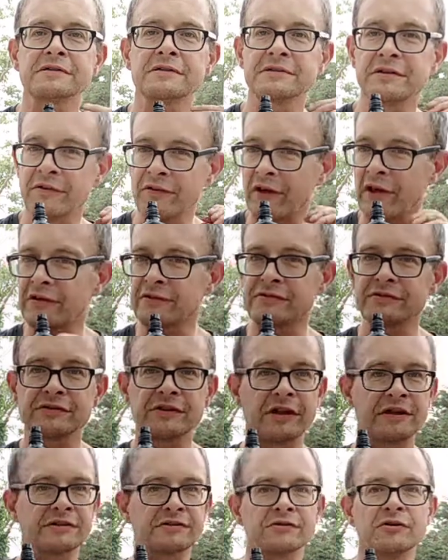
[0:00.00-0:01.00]
So
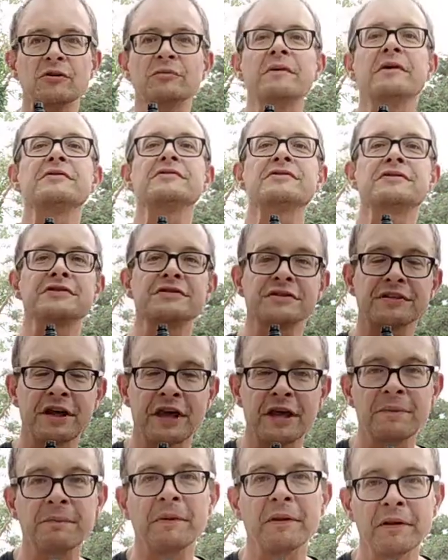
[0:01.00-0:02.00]
that's almost a
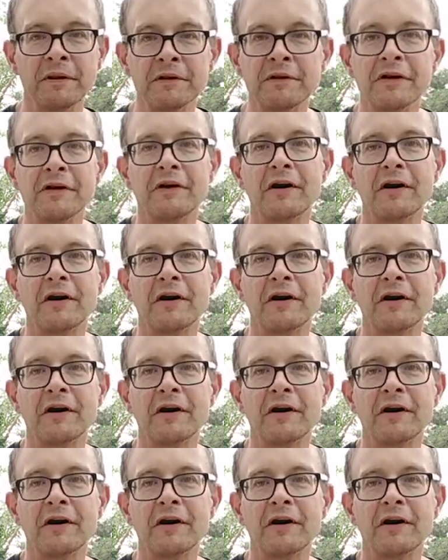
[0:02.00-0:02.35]
staple,